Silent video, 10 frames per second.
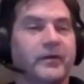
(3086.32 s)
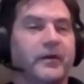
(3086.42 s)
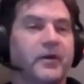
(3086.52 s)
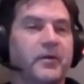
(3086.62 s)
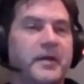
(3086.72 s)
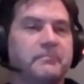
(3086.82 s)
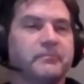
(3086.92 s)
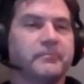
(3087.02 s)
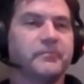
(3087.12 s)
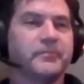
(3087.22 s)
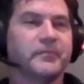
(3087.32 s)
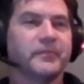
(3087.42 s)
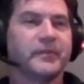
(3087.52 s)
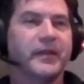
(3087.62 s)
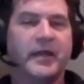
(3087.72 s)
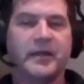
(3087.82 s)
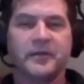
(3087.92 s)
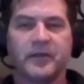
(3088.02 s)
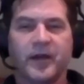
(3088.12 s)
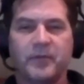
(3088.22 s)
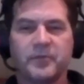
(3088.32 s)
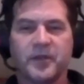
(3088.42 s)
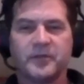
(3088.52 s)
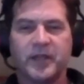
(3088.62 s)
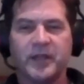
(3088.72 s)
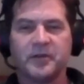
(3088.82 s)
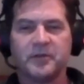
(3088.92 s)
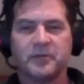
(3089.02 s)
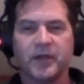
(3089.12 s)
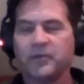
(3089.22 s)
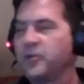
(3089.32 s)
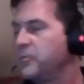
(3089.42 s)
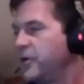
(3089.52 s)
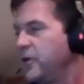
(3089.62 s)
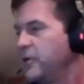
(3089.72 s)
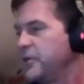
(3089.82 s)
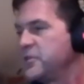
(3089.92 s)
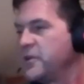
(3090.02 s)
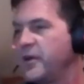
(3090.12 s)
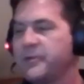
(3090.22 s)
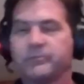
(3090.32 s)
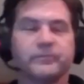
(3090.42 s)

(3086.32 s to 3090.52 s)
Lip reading: All right. And I'm going to end a little bit early tonight,